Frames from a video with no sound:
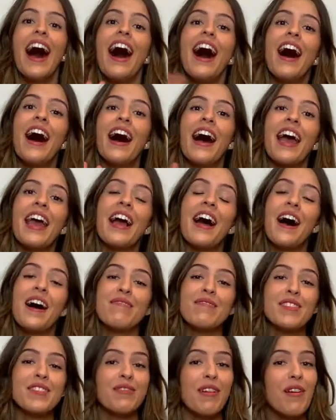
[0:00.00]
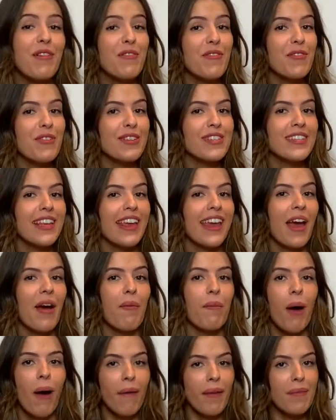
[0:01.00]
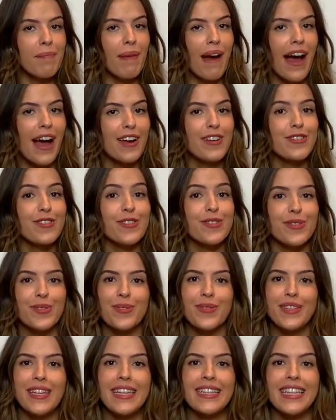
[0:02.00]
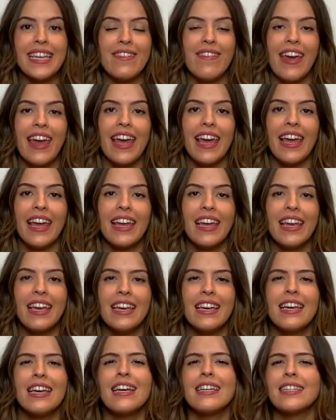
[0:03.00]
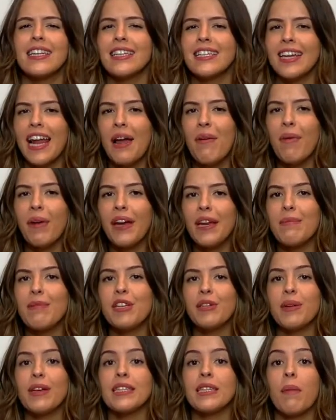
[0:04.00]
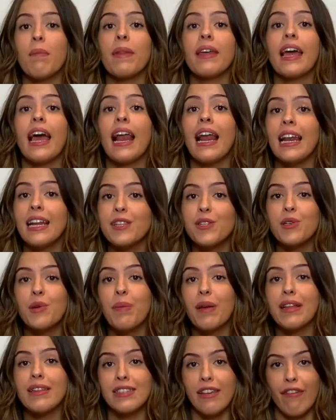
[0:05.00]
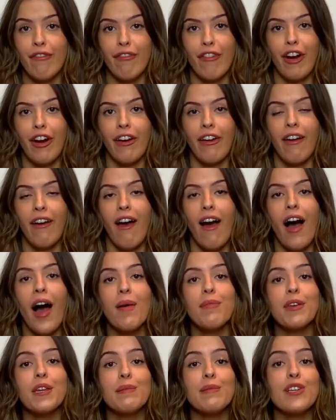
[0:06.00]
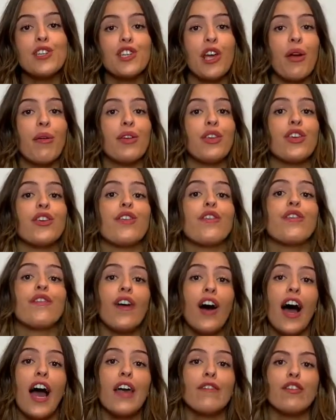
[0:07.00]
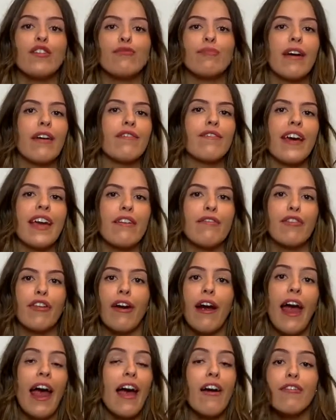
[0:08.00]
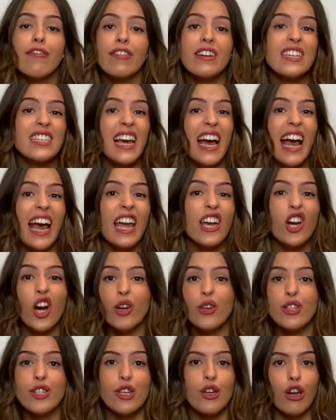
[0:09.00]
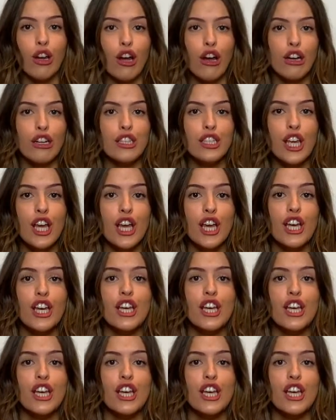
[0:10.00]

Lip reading: Hi, I'm Samantha Orsi and welcome back to Saucy TV. So today we're going to be doing something a little bit different. I'm going to be showing you five of my favourite everyday go-to looks.